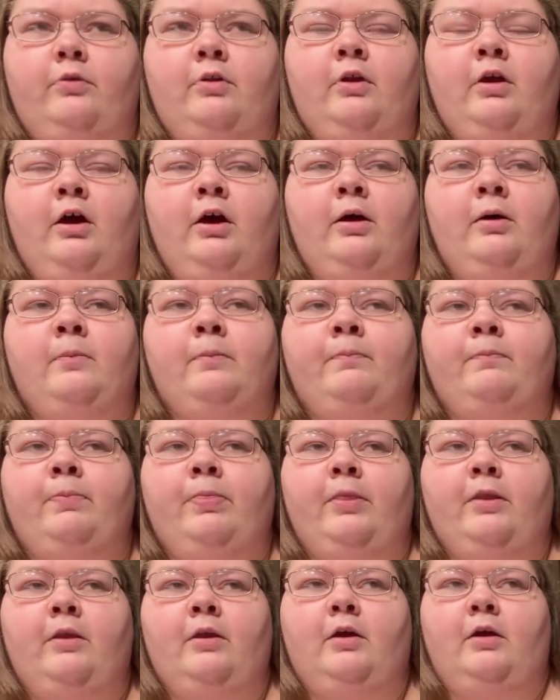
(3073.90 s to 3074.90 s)

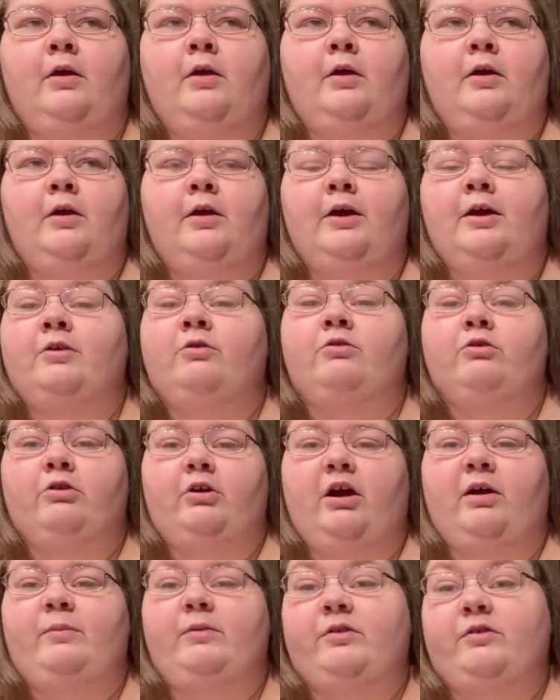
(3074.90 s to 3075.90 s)

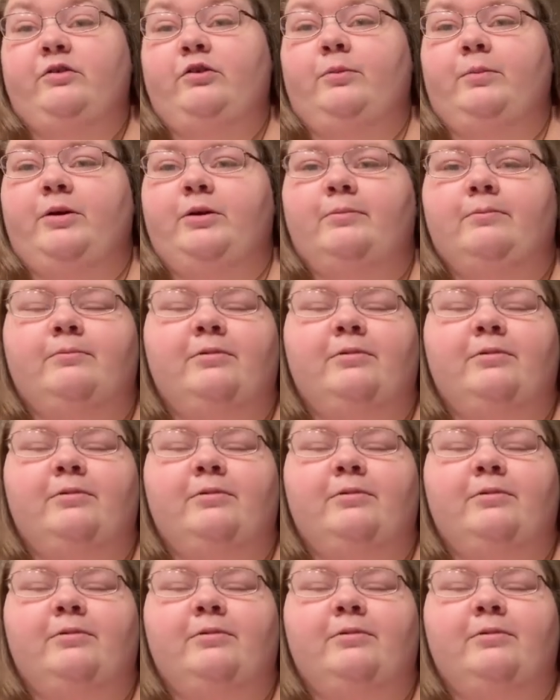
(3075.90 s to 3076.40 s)
Instagram is stupid.